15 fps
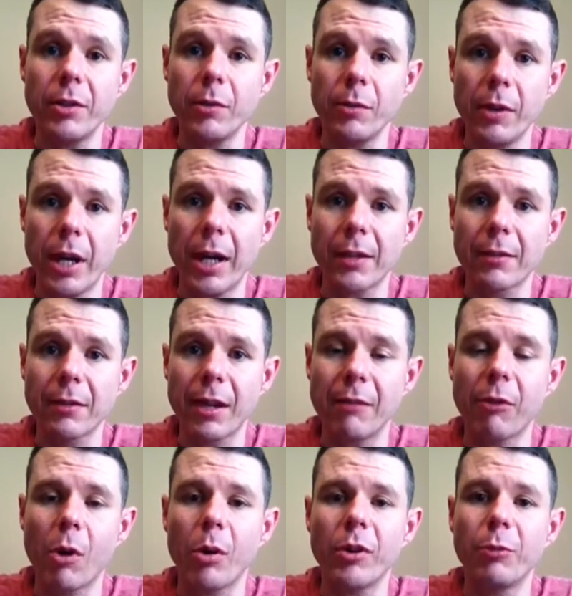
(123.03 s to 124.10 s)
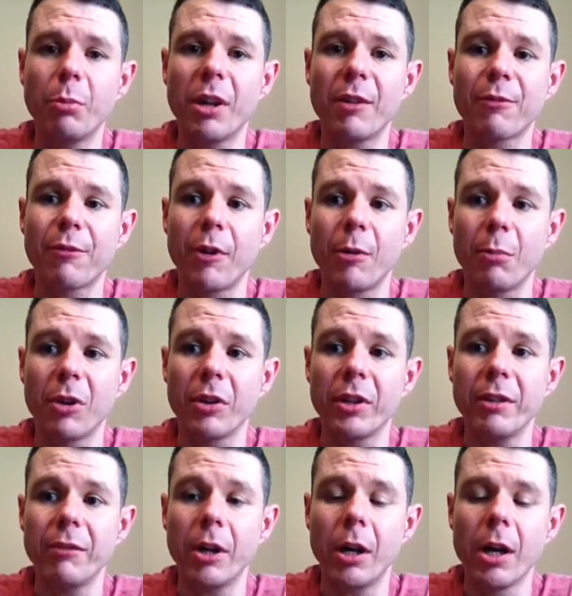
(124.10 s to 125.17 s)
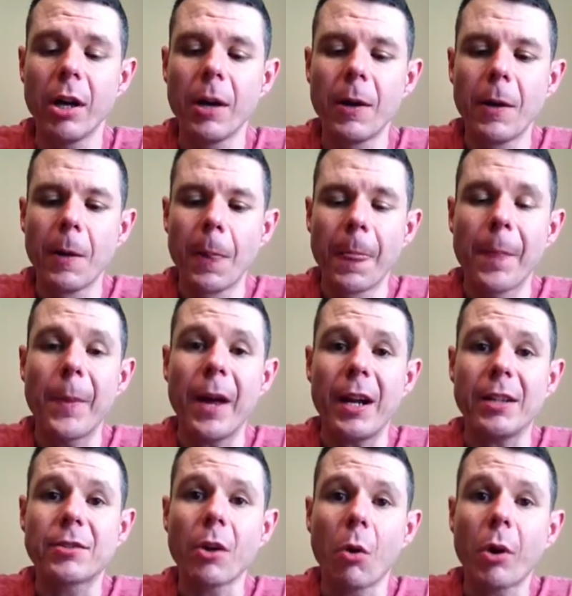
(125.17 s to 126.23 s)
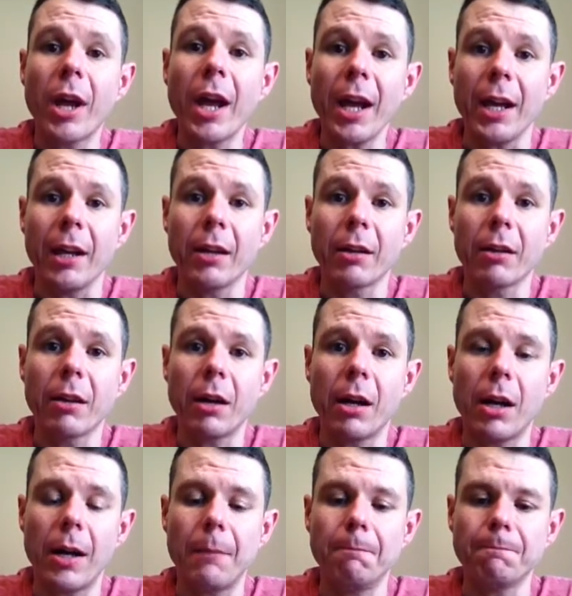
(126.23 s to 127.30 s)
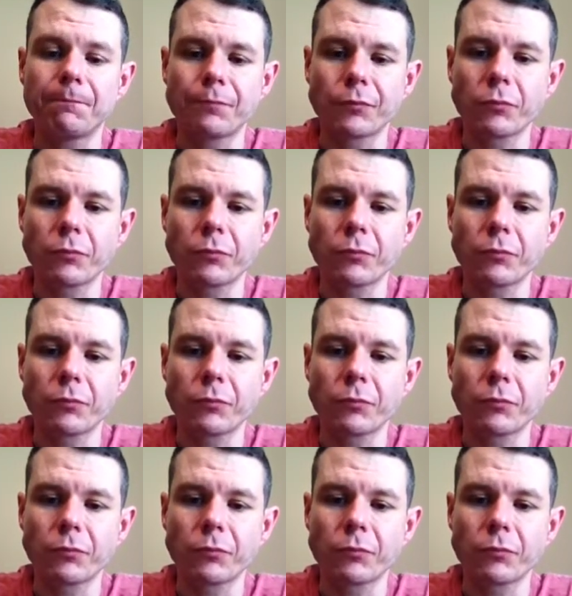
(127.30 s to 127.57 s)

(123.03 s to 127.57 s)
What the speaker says: do that. I've always been a firm believer that it's okay, you